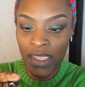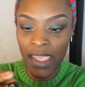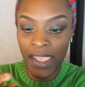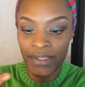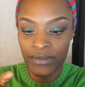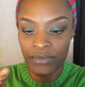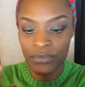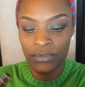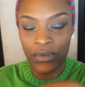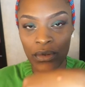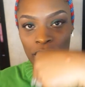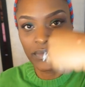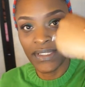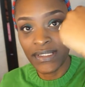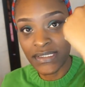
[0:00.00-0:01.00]
And you
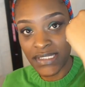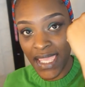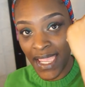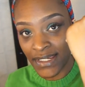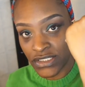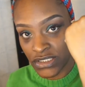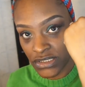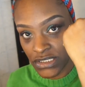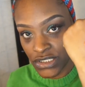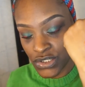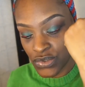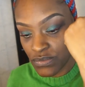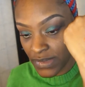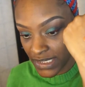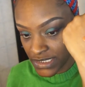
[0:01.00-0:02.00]
know, that's actually
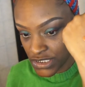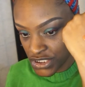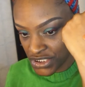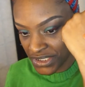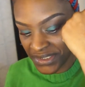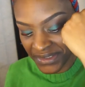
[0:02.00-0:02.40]
too much,